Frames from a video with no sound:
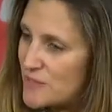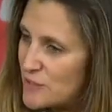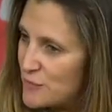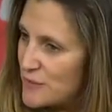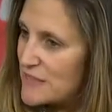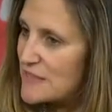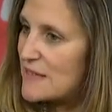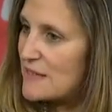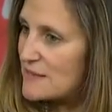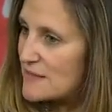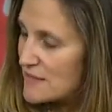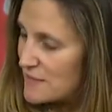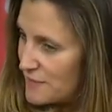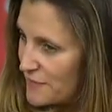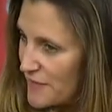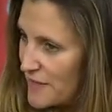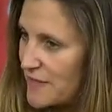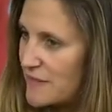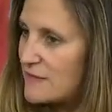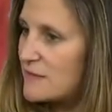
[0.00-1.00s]
to
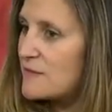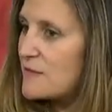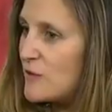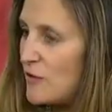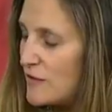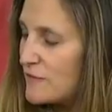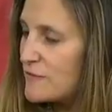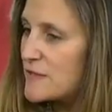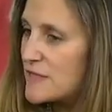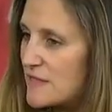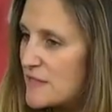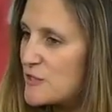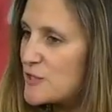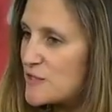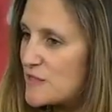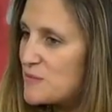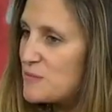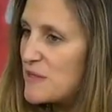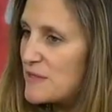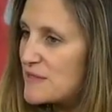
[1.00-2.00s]
intensify
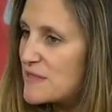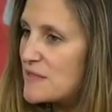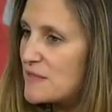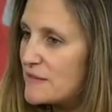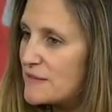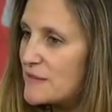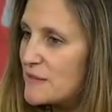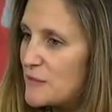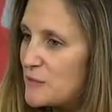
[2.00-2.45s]
conversations about steel and